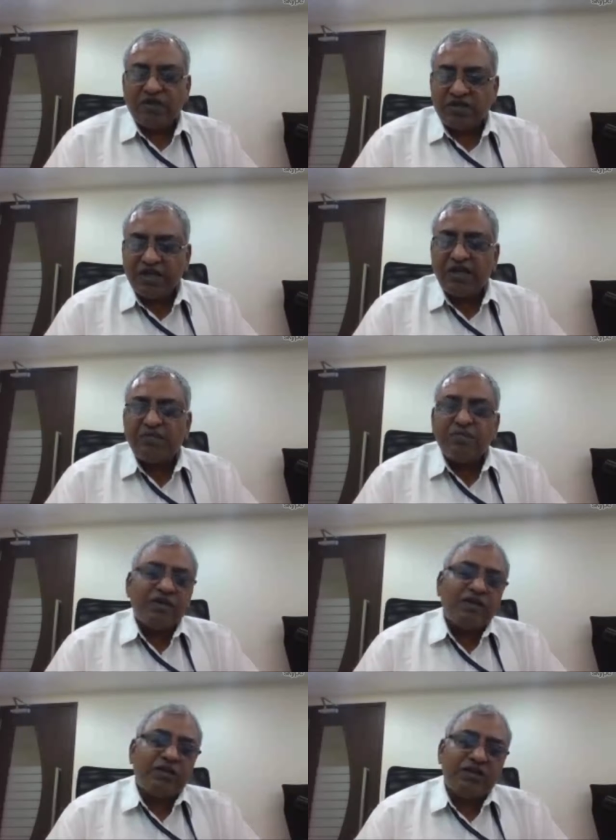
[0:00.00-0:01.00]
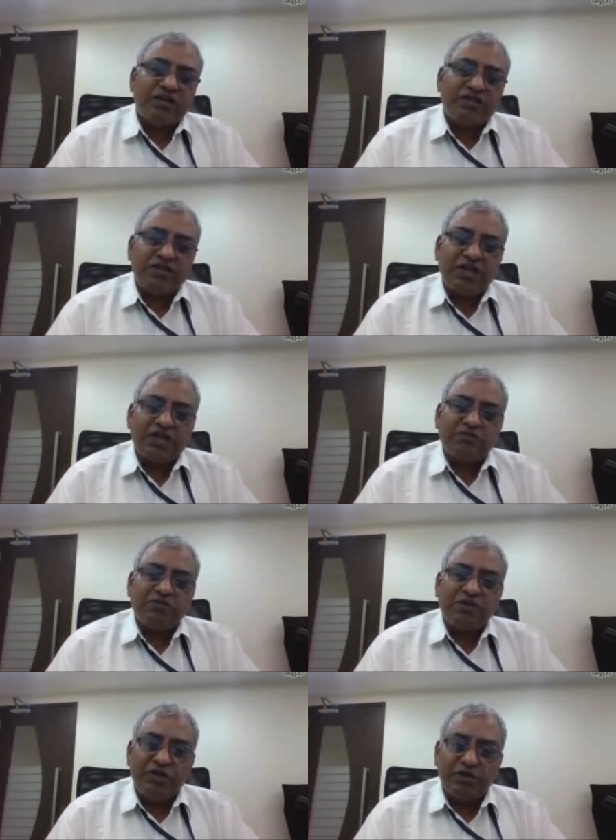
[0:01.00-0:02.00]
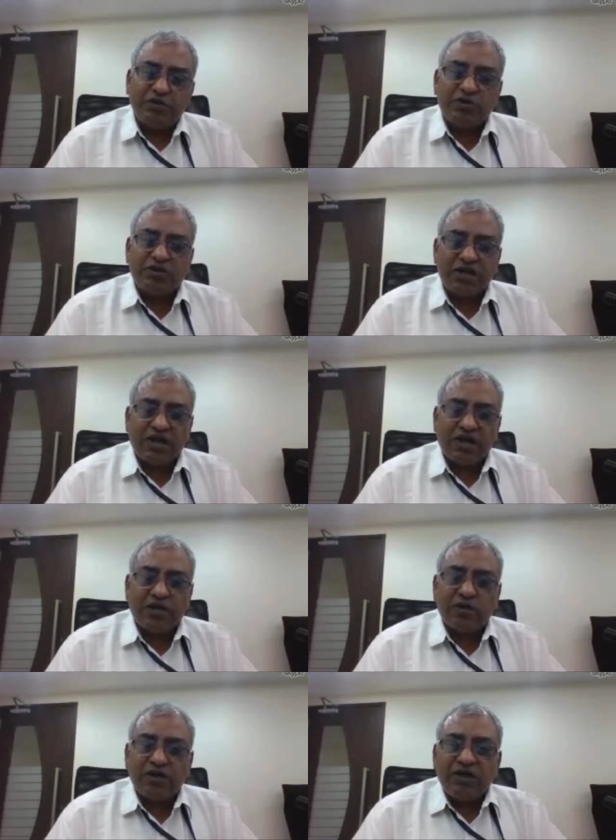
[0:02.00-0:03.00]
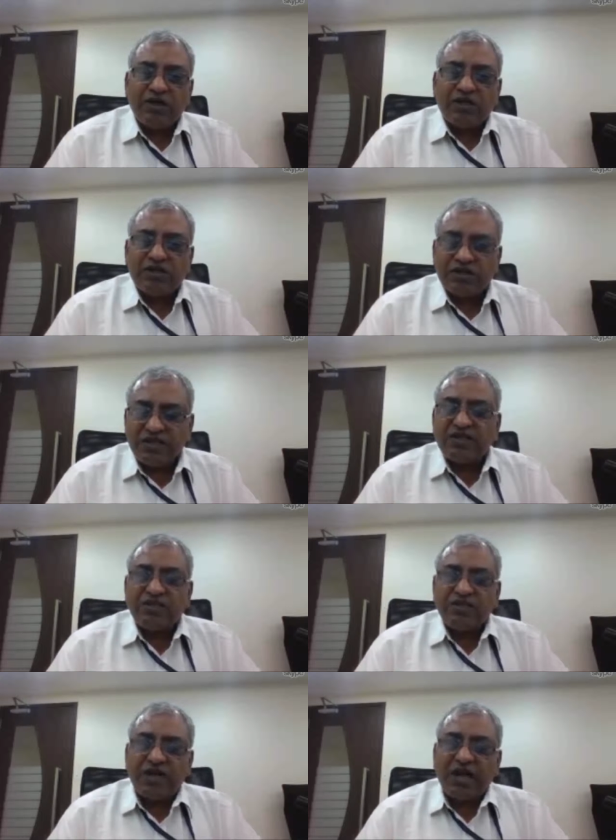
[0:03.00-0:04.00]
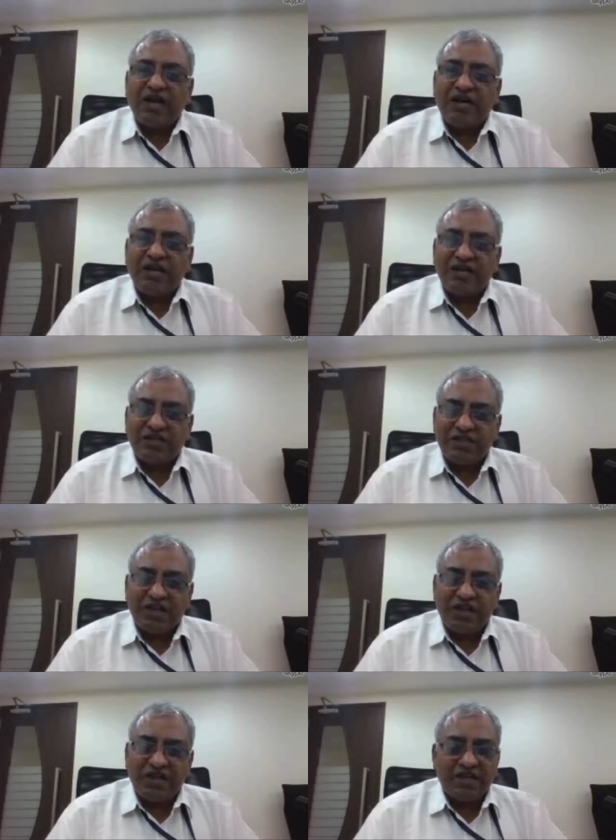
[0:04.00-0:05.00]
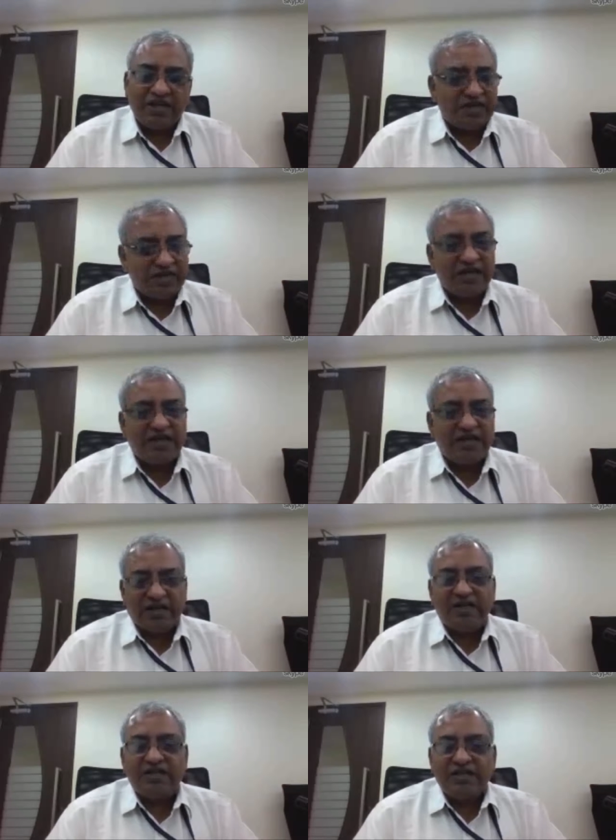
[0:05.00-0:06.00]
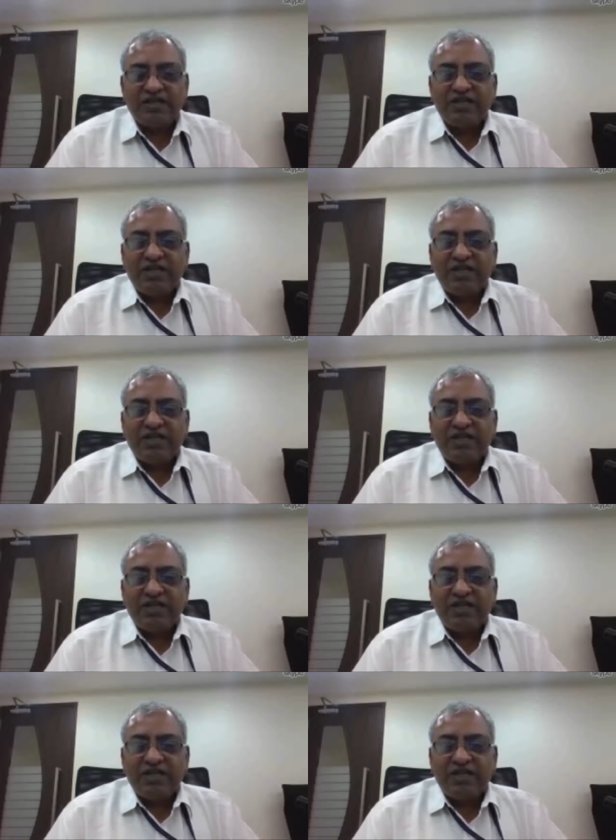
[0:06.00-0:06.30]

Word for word: The same methodology has been used now since 1989 till date,